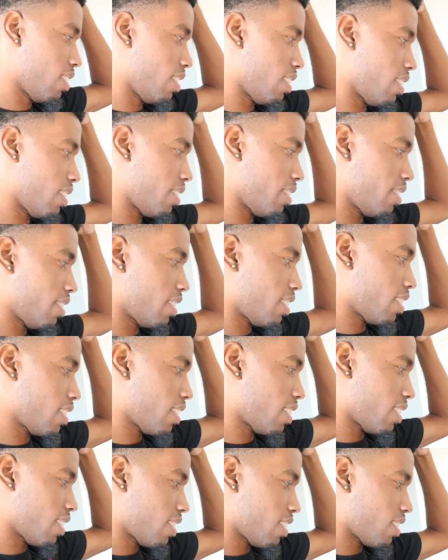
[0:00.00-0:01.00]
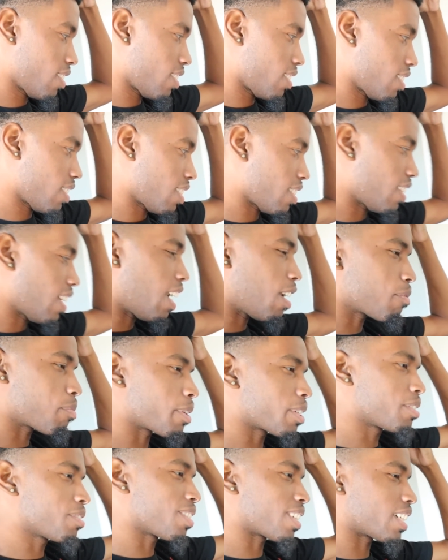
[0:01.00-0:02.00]
Yeah. Hello. I'll
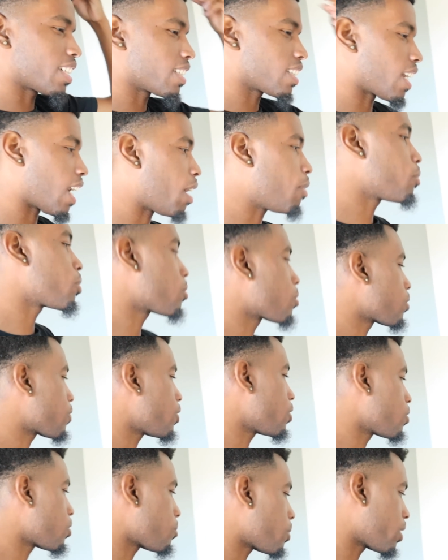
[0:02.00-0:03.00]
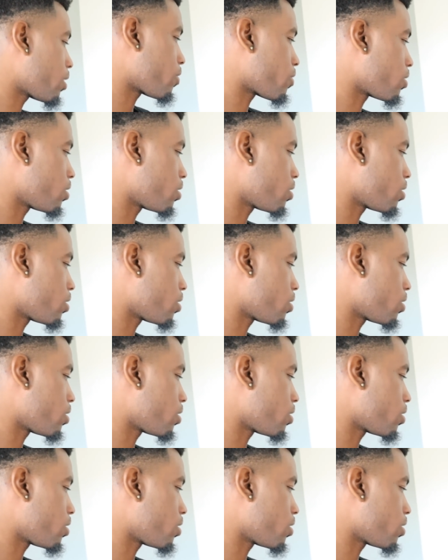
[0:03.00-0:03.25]
bring you together. I want on the phone nobody,